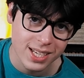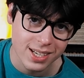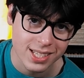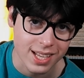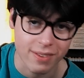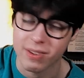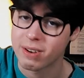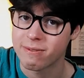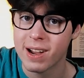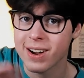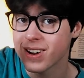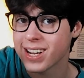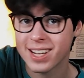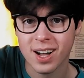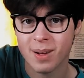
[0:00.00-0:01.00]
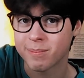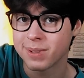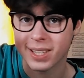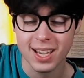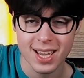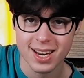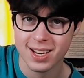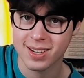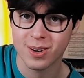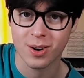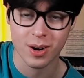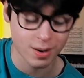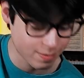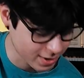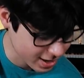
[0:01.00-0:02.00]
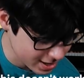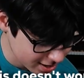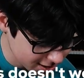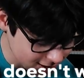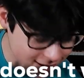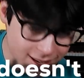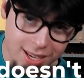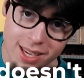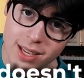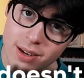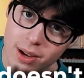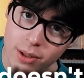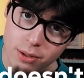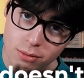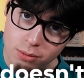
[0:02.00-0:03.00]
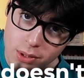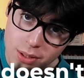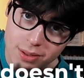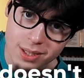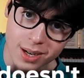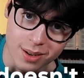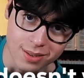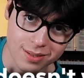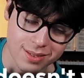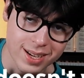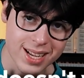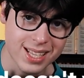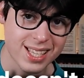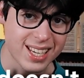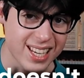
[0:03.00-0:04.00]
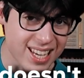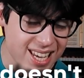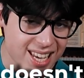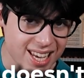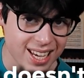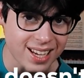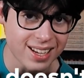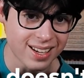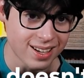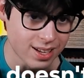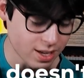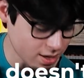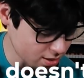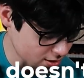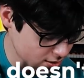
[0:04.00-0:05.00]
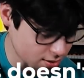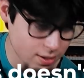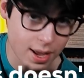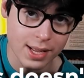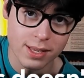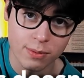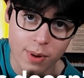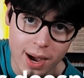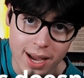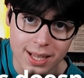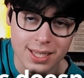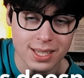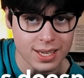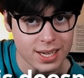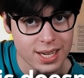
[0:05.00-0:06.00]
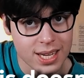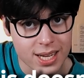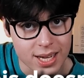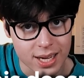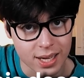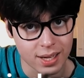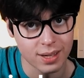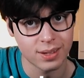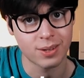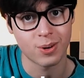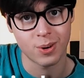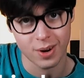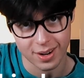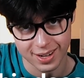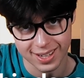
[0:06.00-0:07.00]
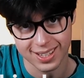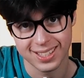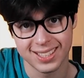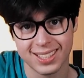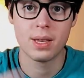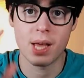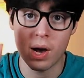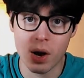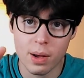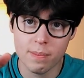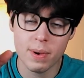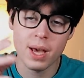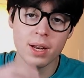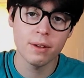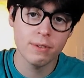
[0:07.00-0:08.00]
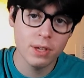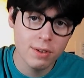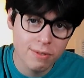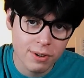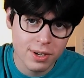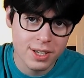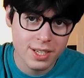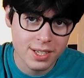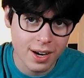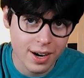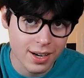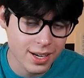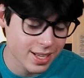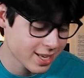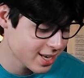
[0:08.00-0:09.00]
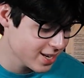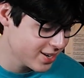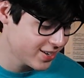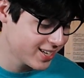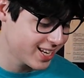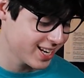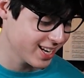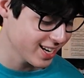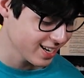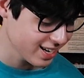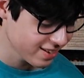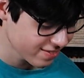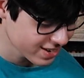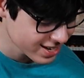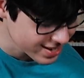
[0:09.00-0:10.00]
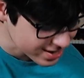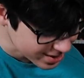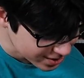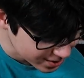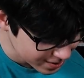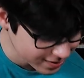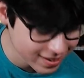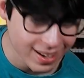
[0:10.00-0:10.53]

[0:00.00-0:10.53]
7th. Very complicated chord, but the root note. It's an E. So that's why it's an E chord. Now I bet if you first started, you didn't even know